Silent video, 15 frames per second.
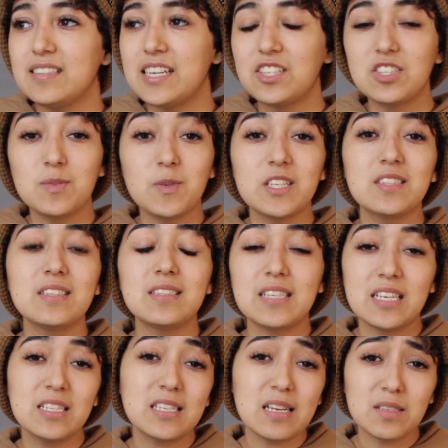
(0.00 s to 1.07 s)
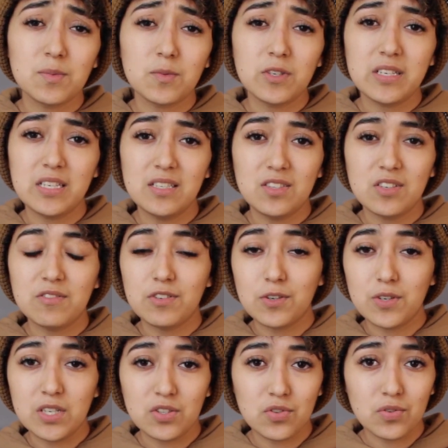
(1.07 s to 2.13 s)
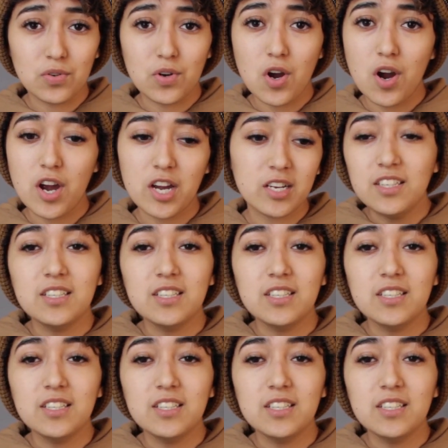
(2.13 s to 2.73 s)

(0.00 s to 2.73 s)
That just makes it 10 times more easier if you're going through a car.